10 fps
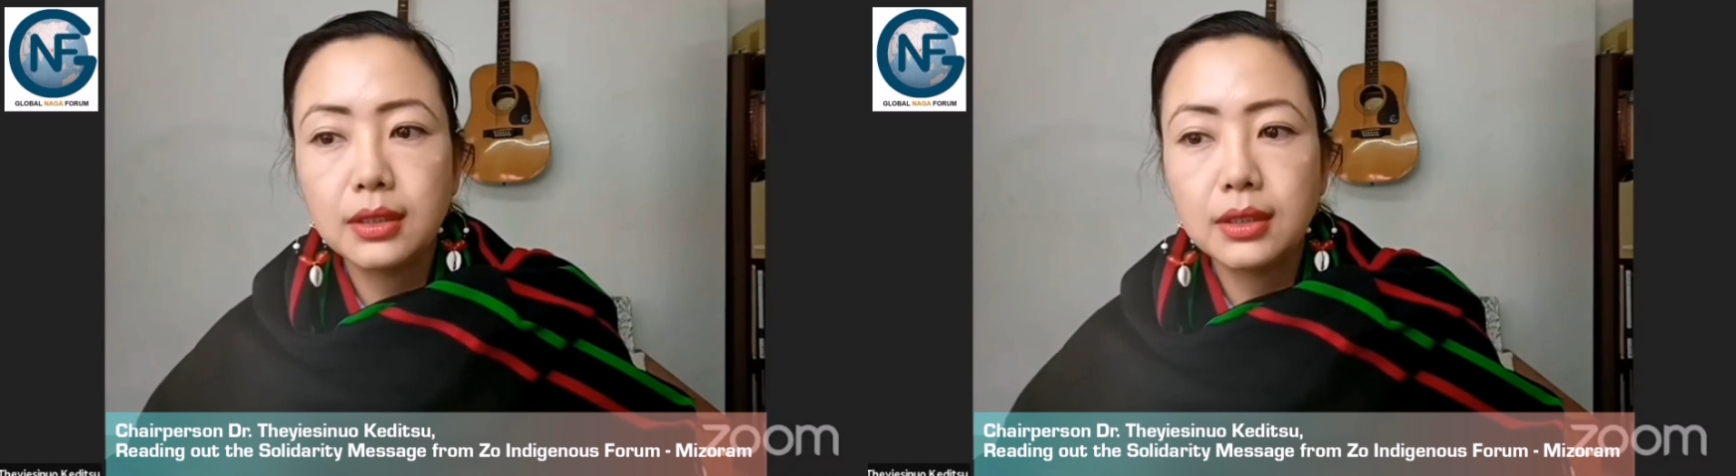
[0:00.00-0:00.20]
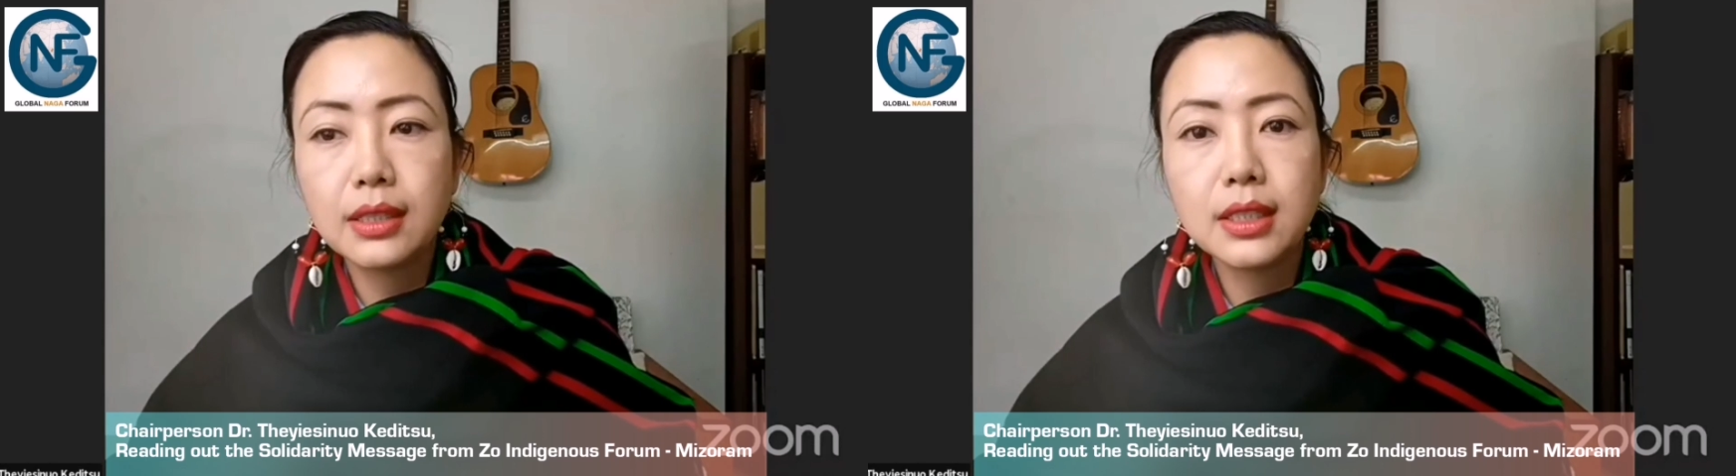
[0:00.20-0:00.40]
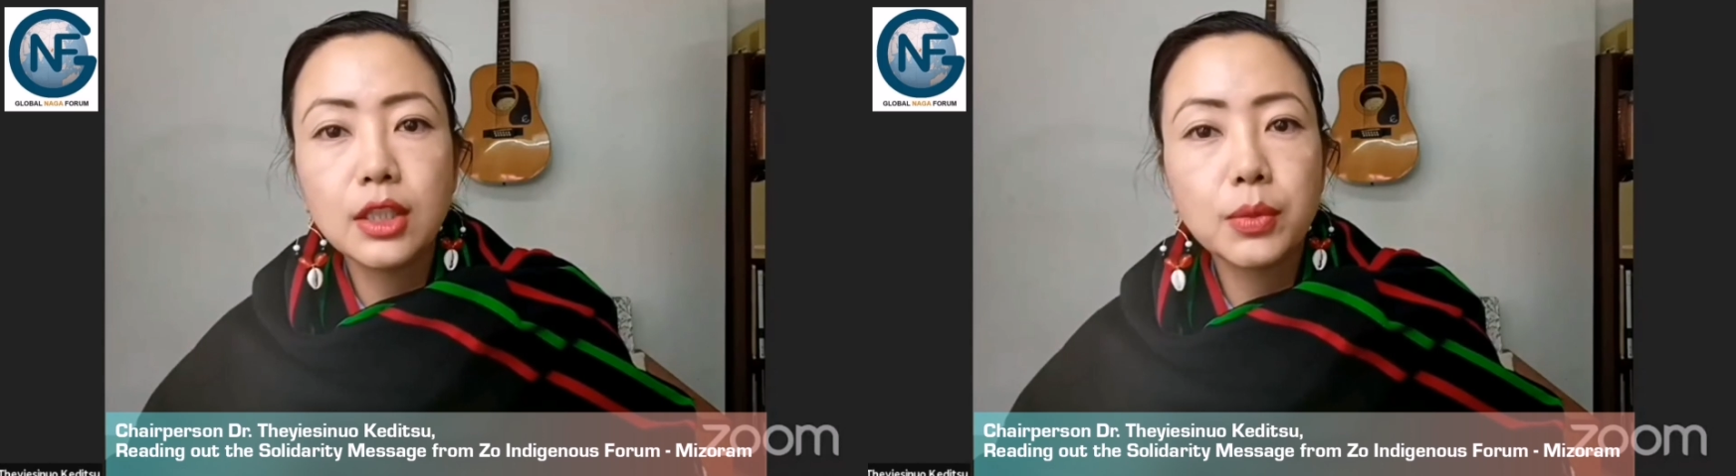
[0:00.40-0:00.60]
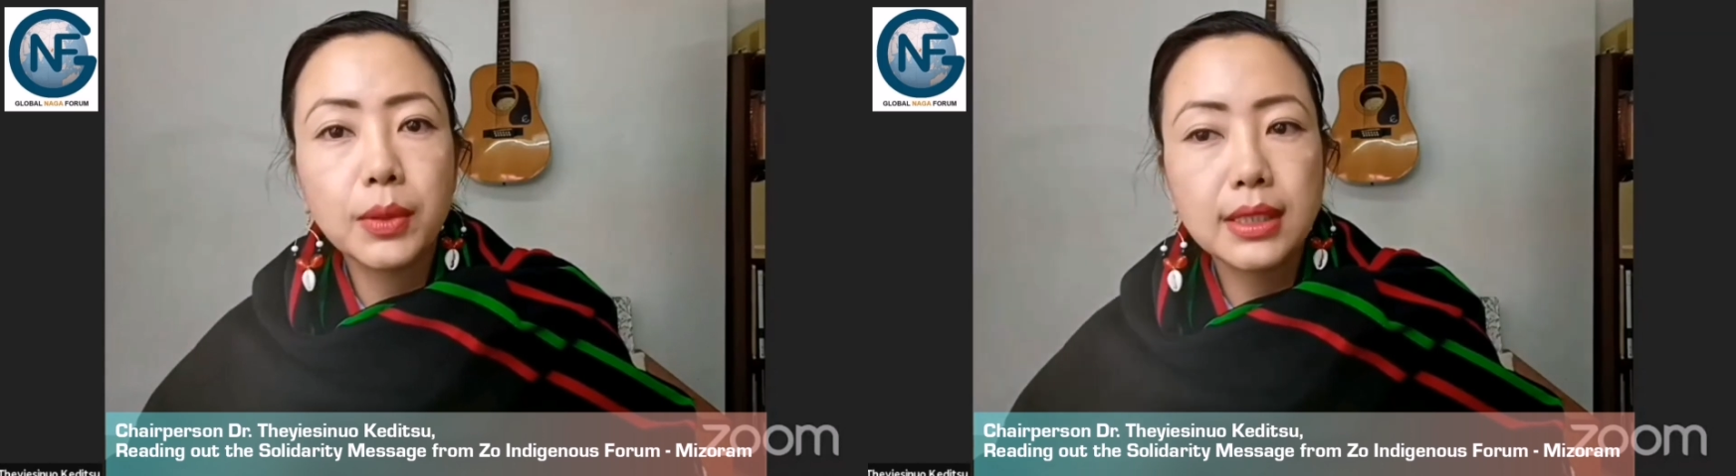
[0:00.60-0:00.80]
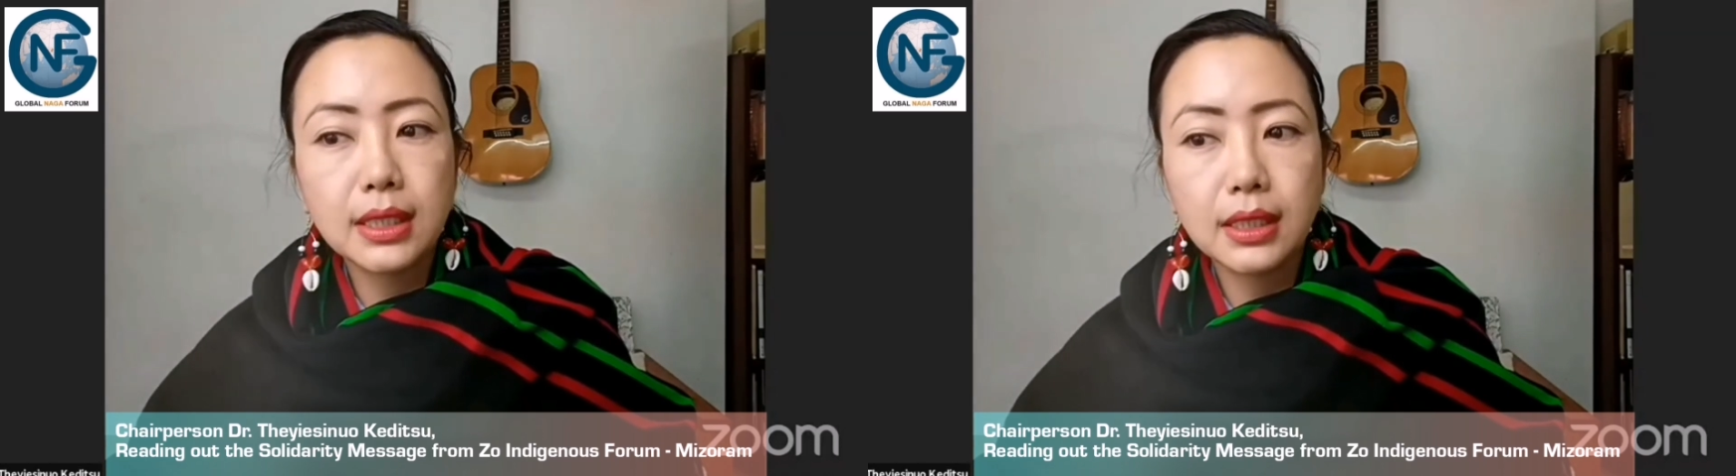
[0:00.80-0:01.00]

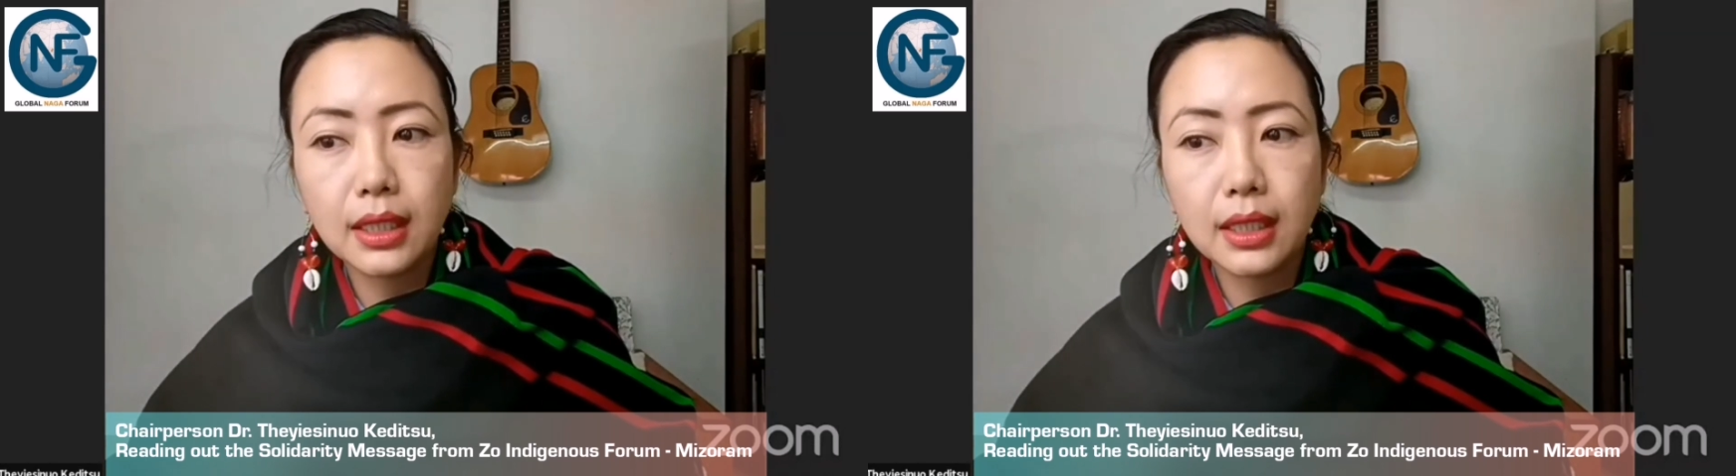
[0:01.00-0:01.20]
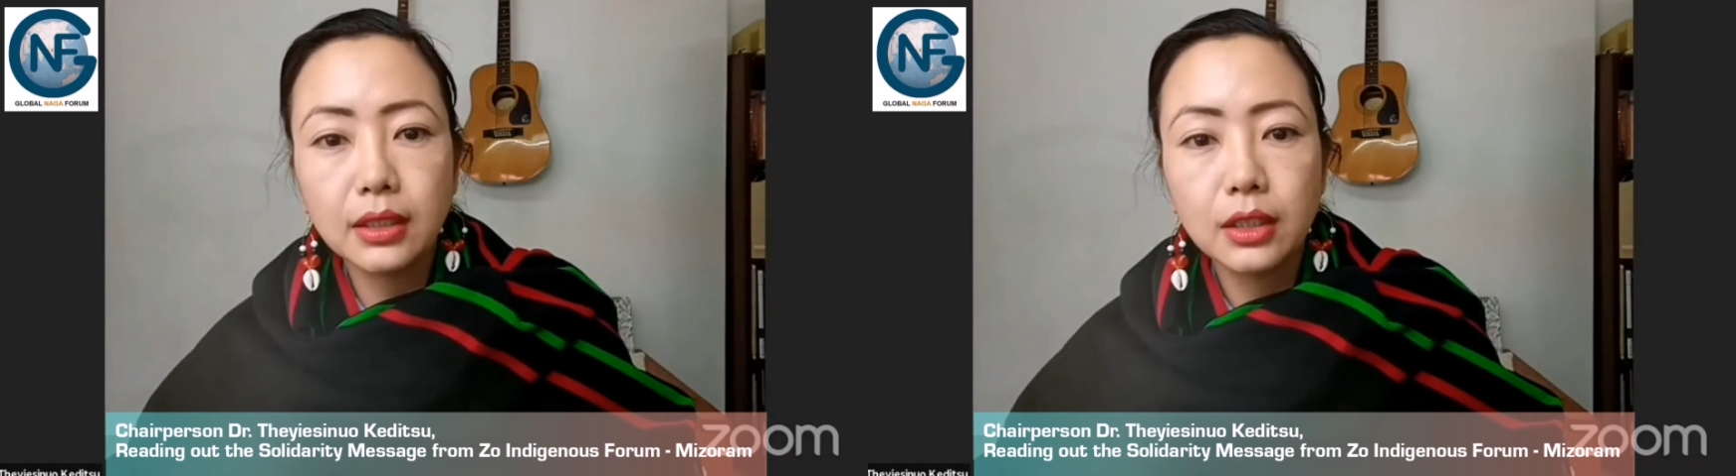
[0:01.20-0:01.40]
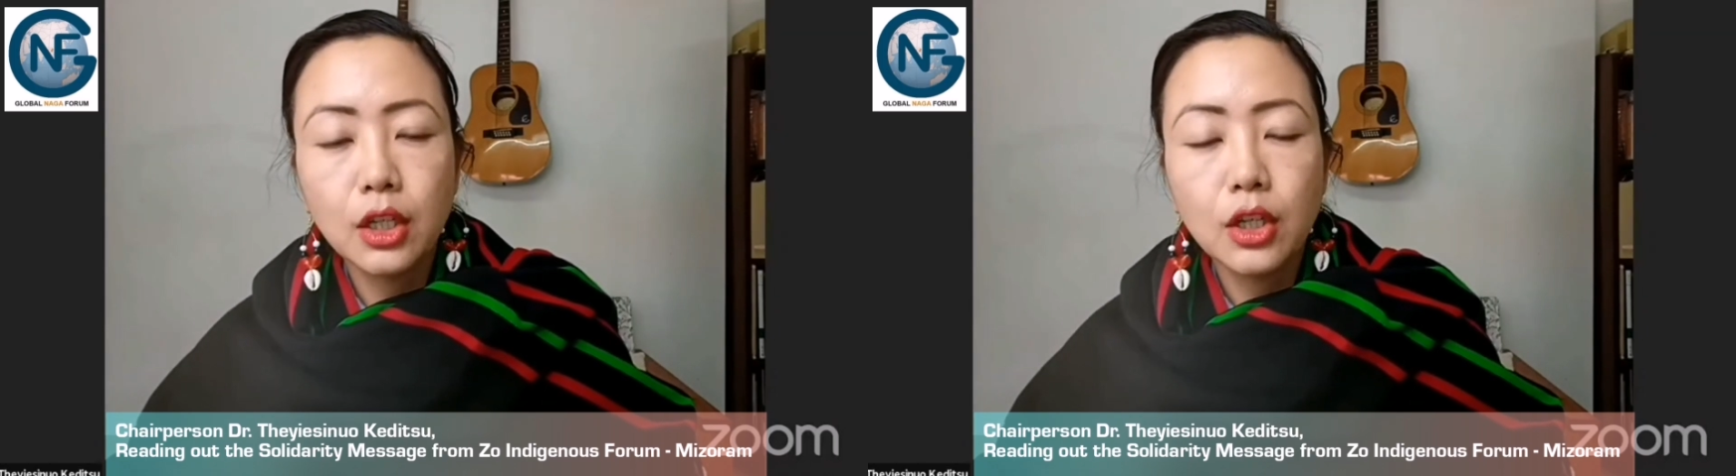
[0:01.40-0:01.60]
1929,